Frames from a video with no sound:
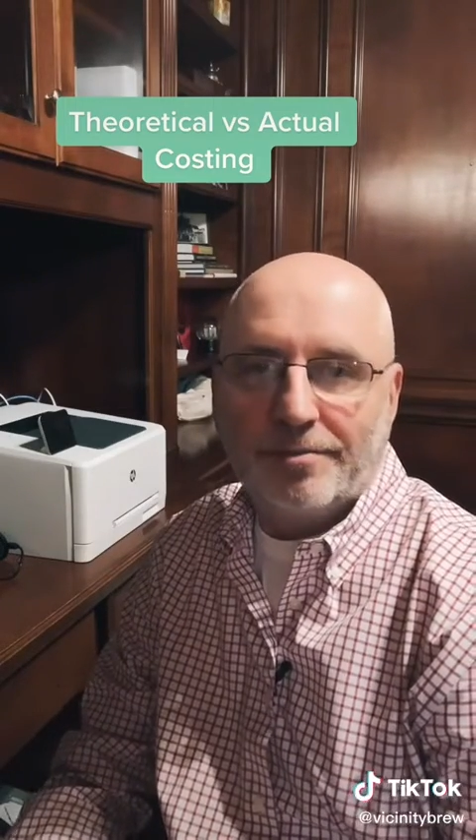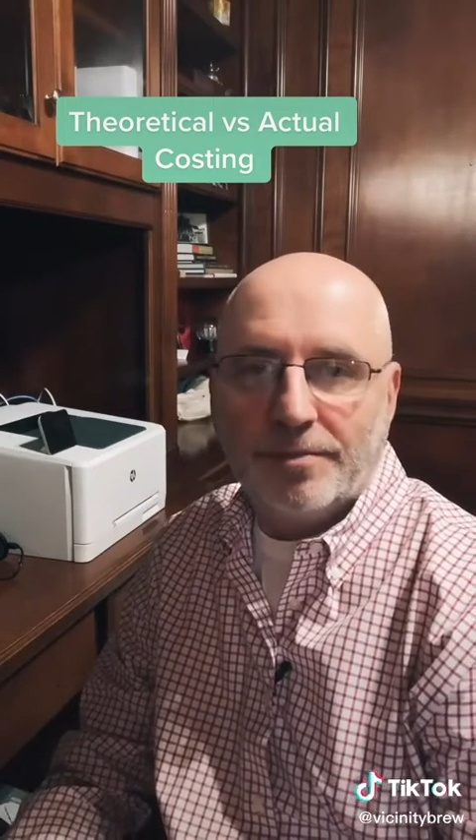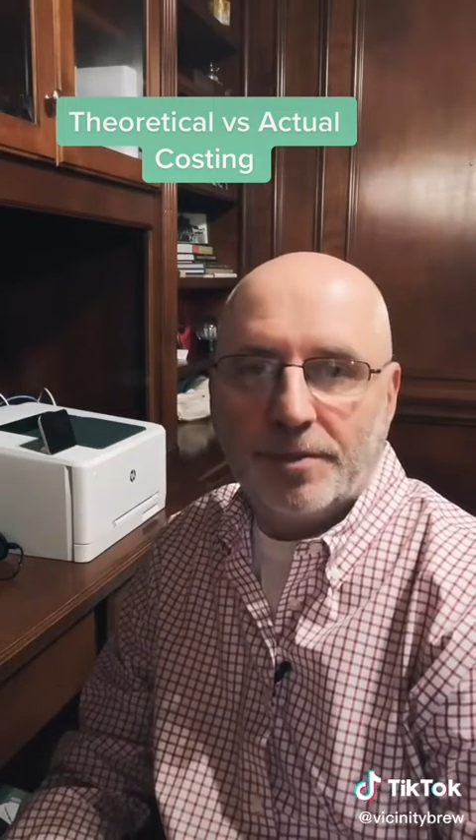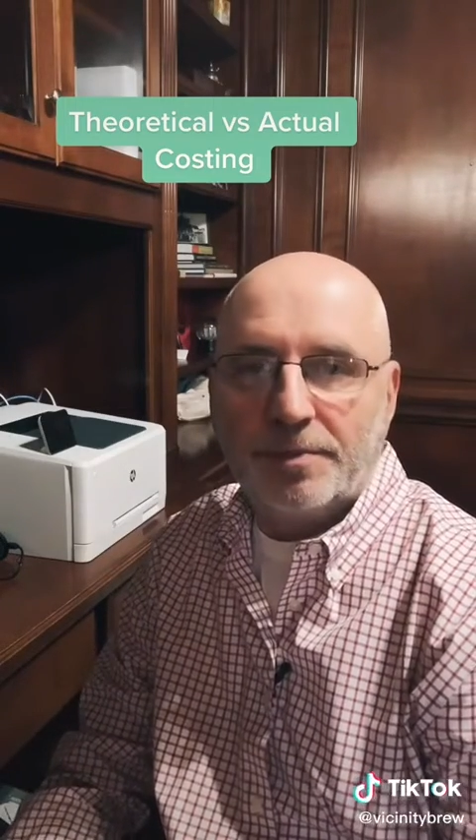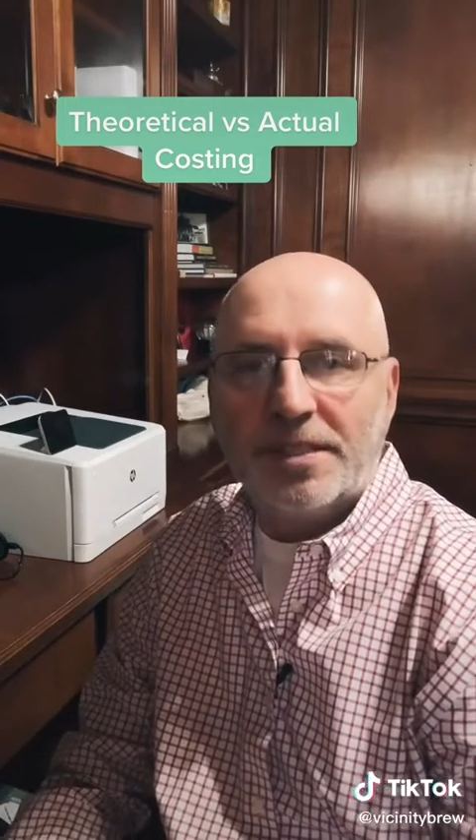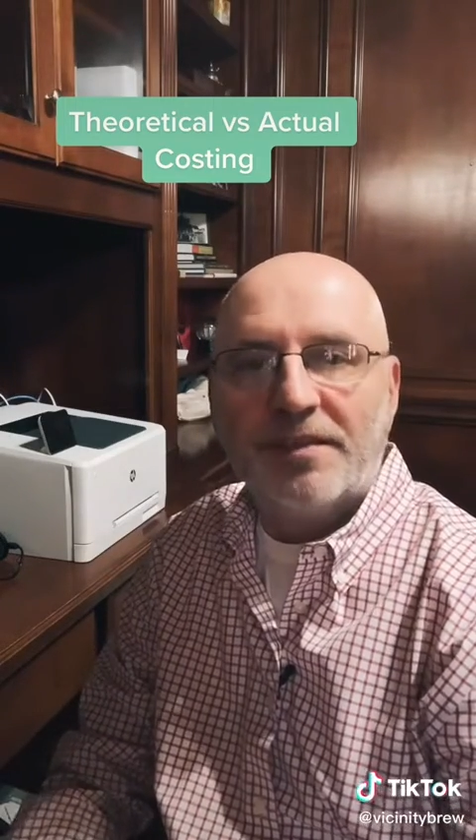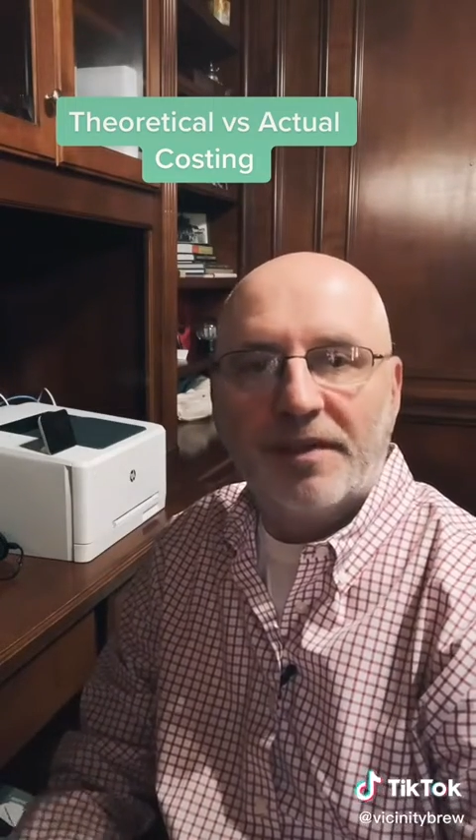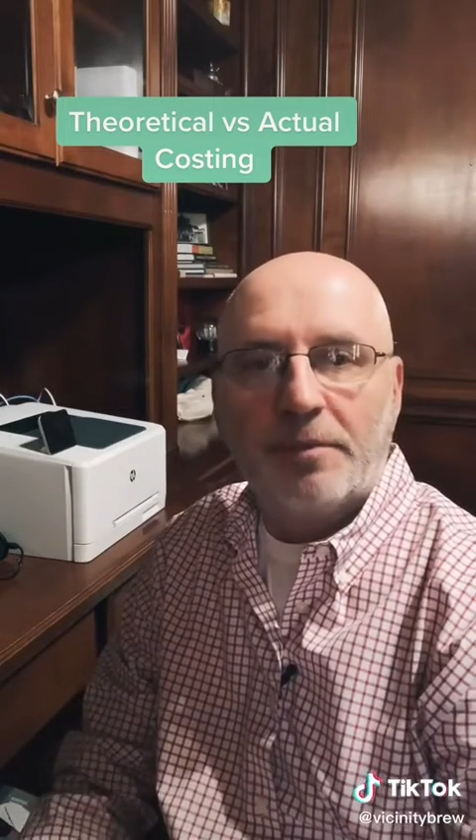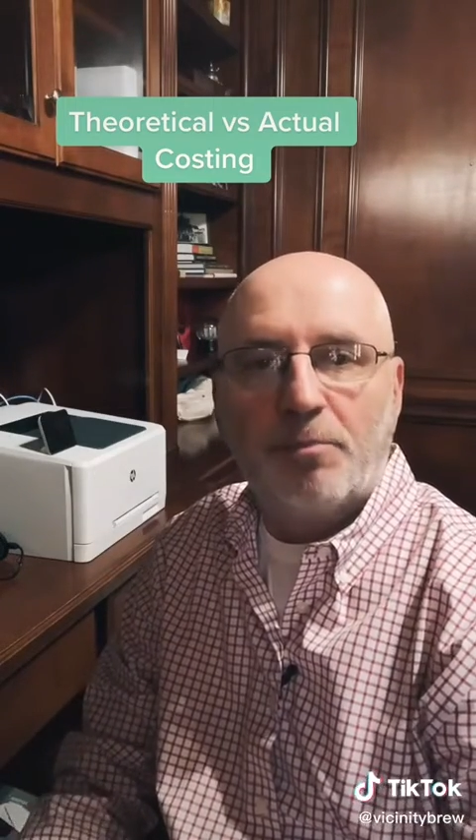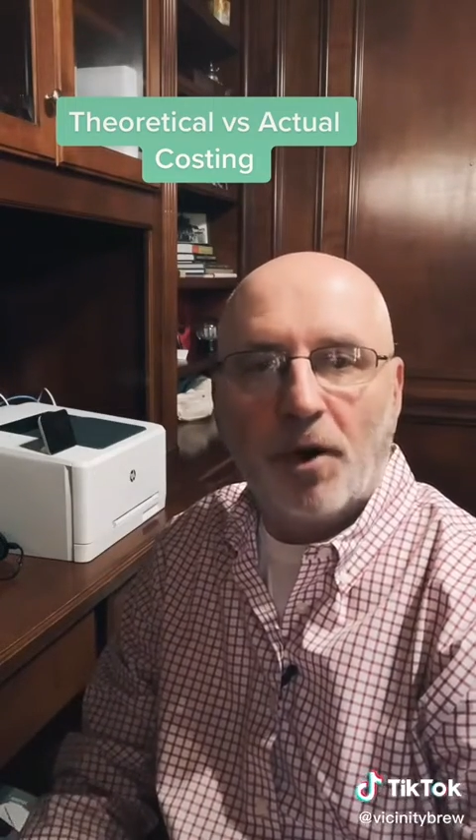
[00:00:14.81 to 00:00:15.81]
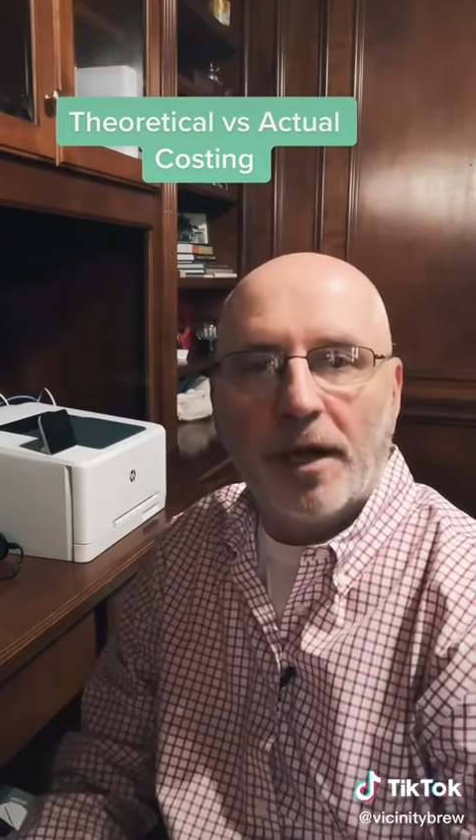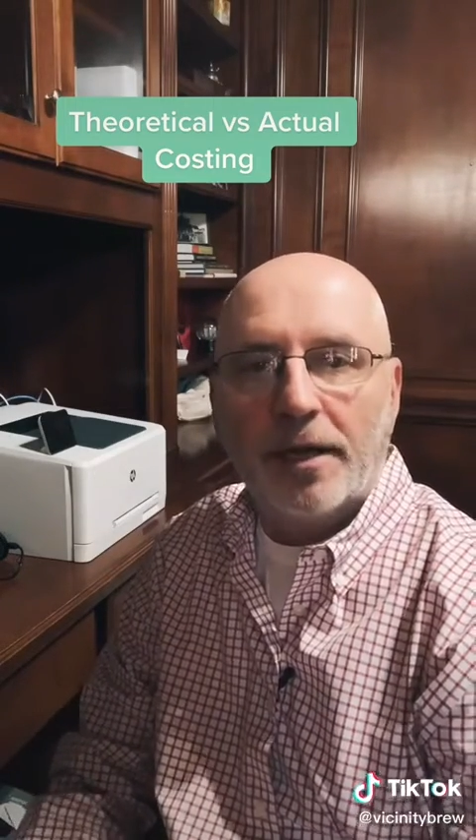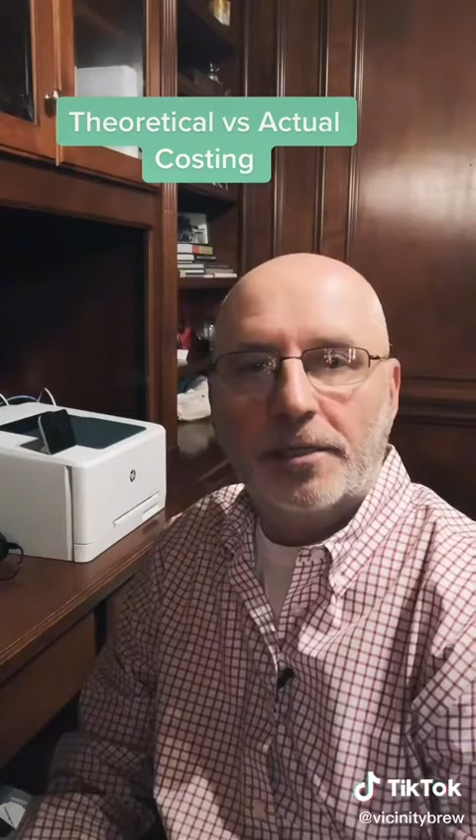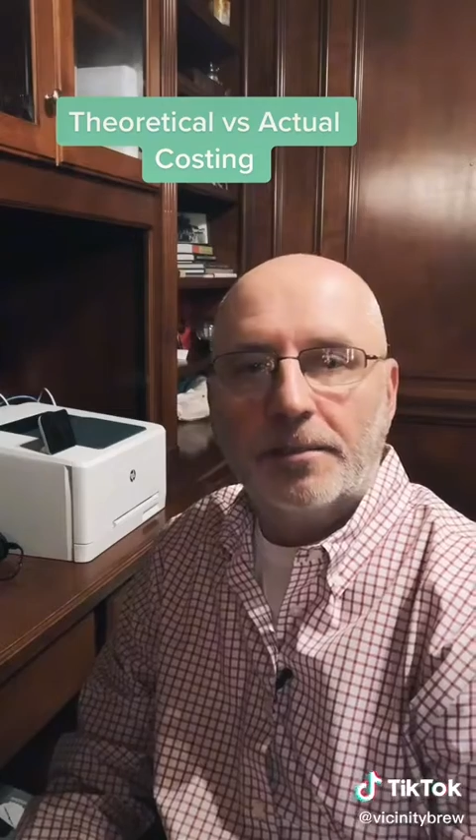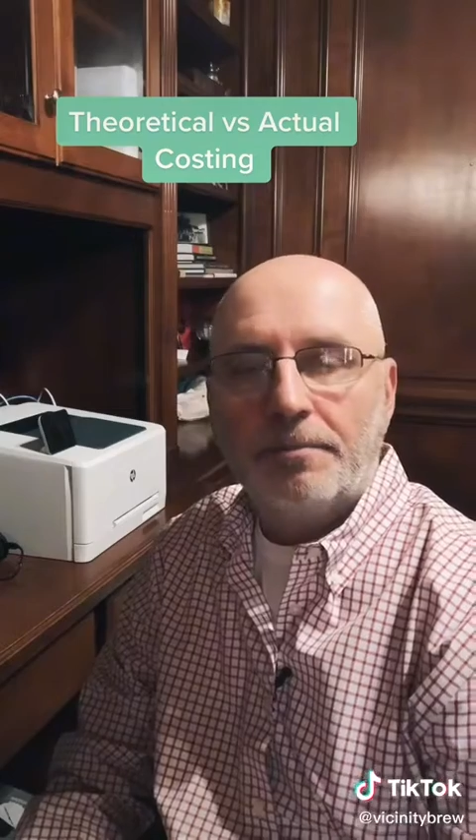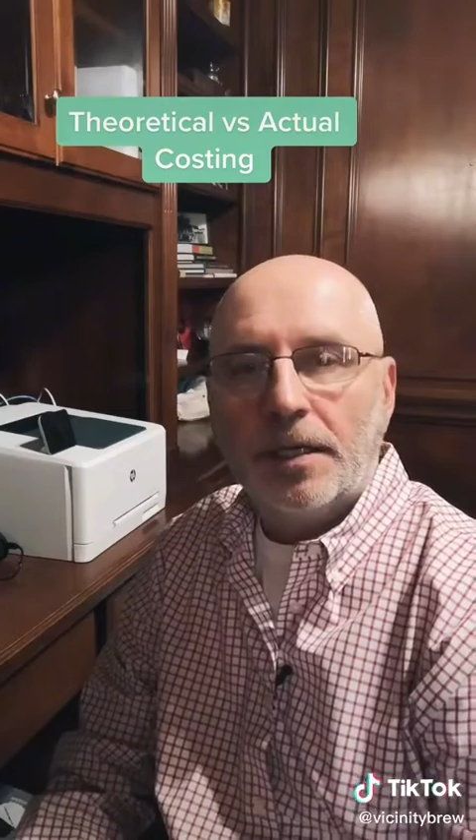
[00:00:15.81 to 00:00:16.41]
specific products.